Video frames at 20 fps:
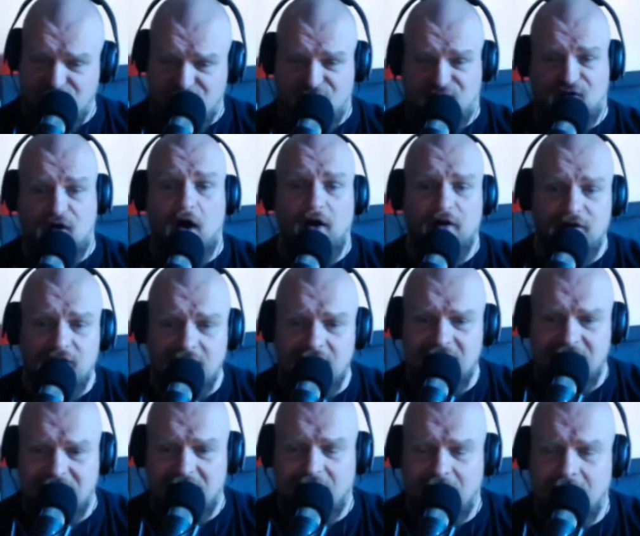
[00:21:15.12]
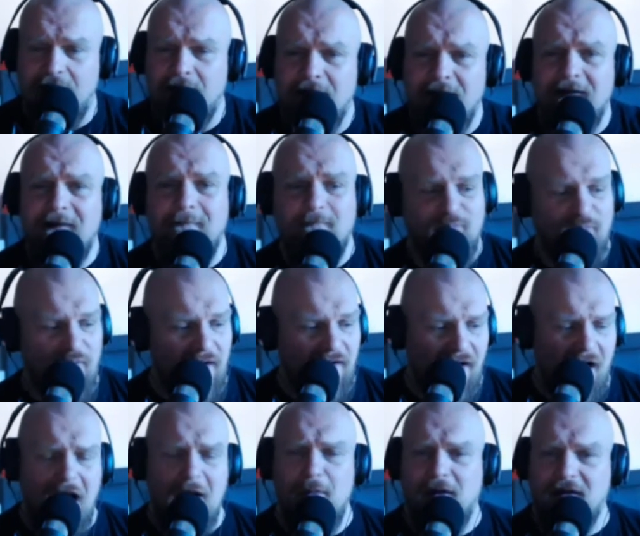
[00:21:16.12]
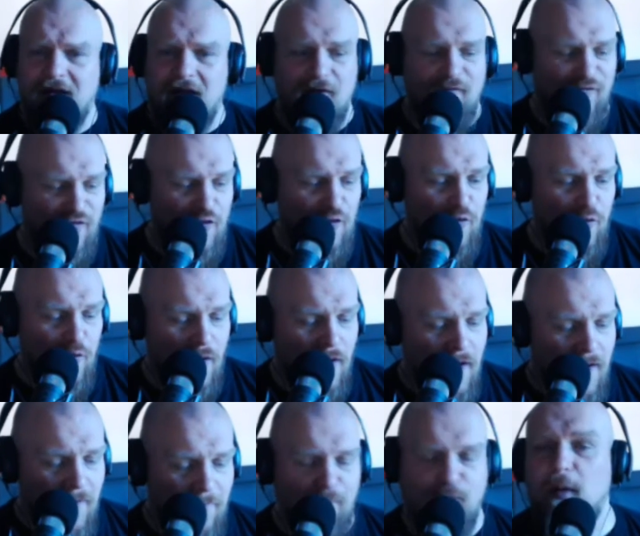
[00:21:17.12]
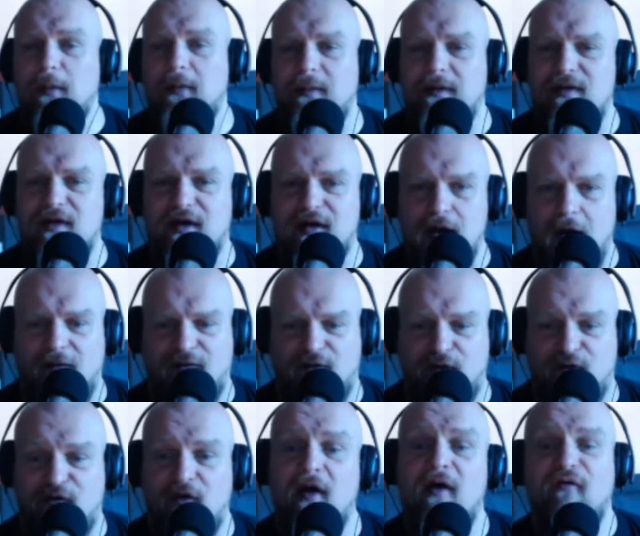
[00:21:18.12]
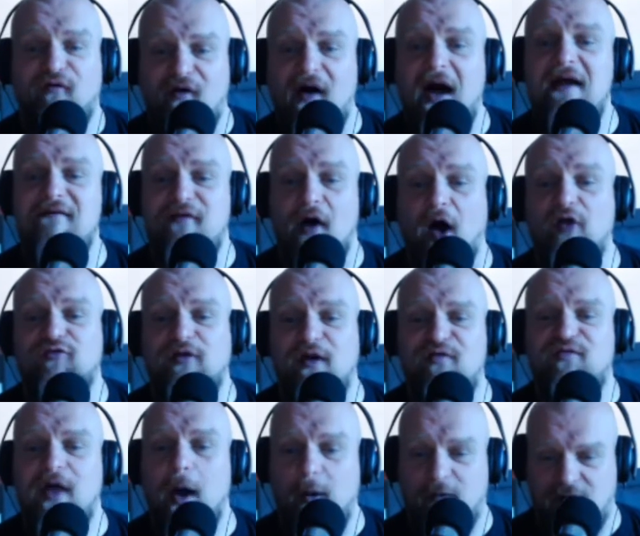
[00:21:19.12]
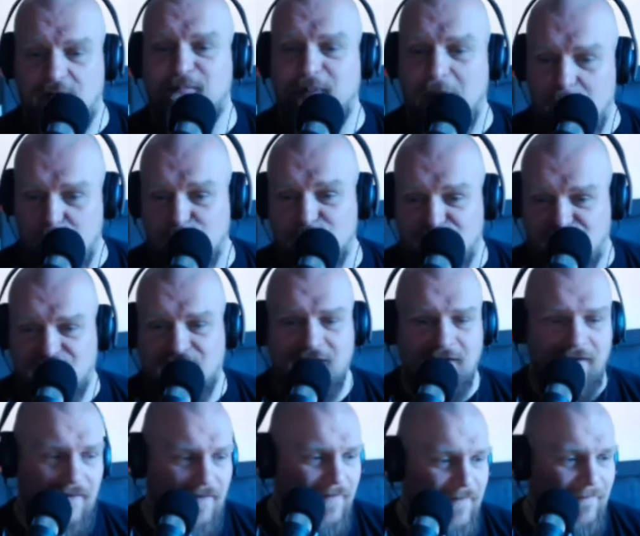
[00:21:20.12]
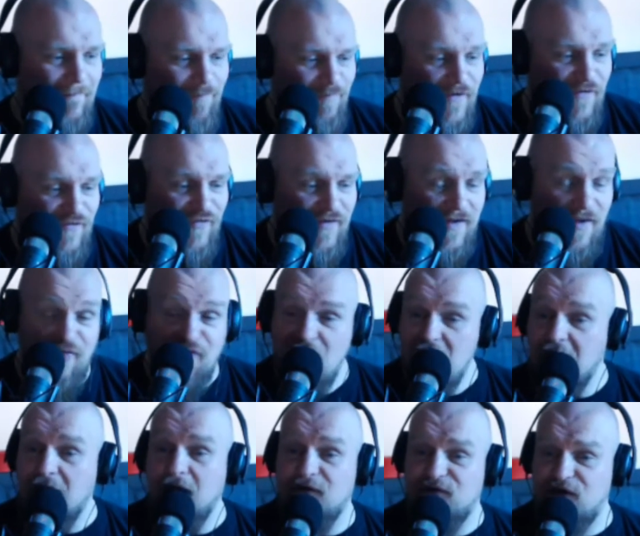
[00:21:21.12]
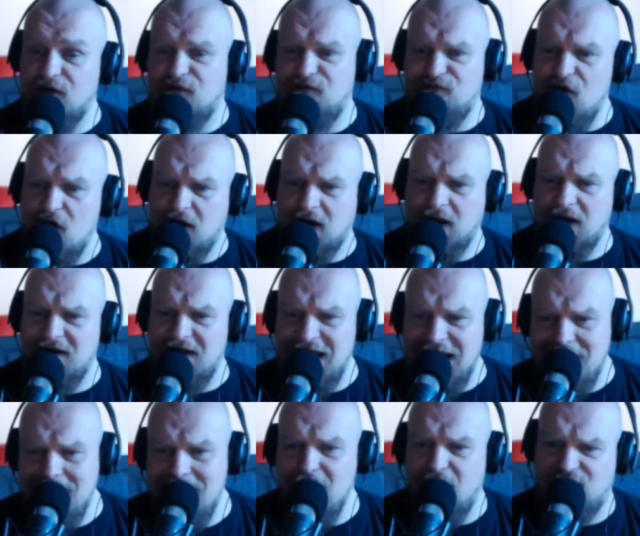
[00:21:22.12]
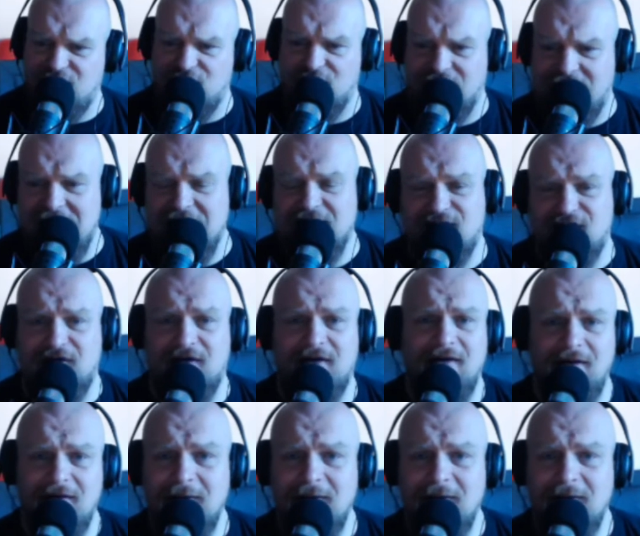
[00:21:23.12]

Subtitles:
son here, then I will give you probably the guts of £500,000. You see, you think of the fucking emails you'll get.